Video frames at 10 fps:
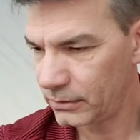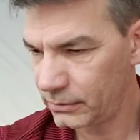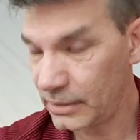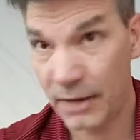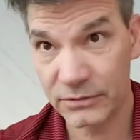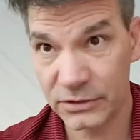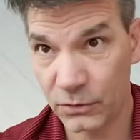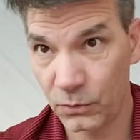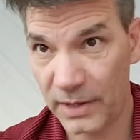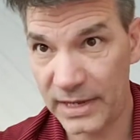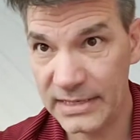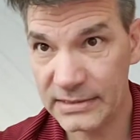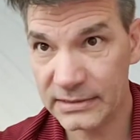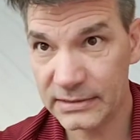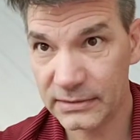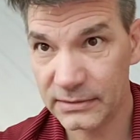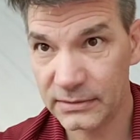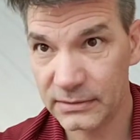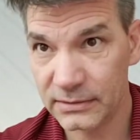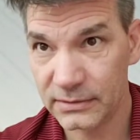now it's Kuwait.
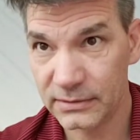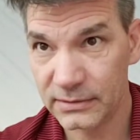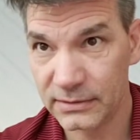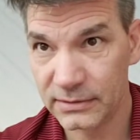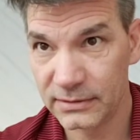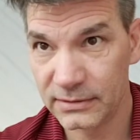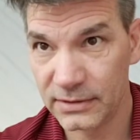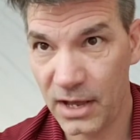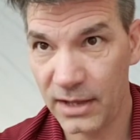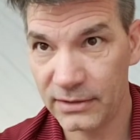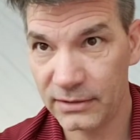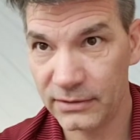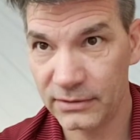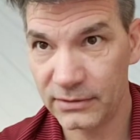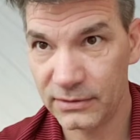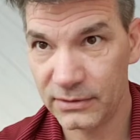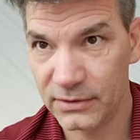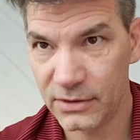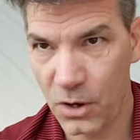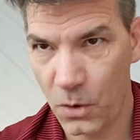No.
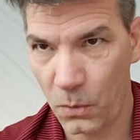No.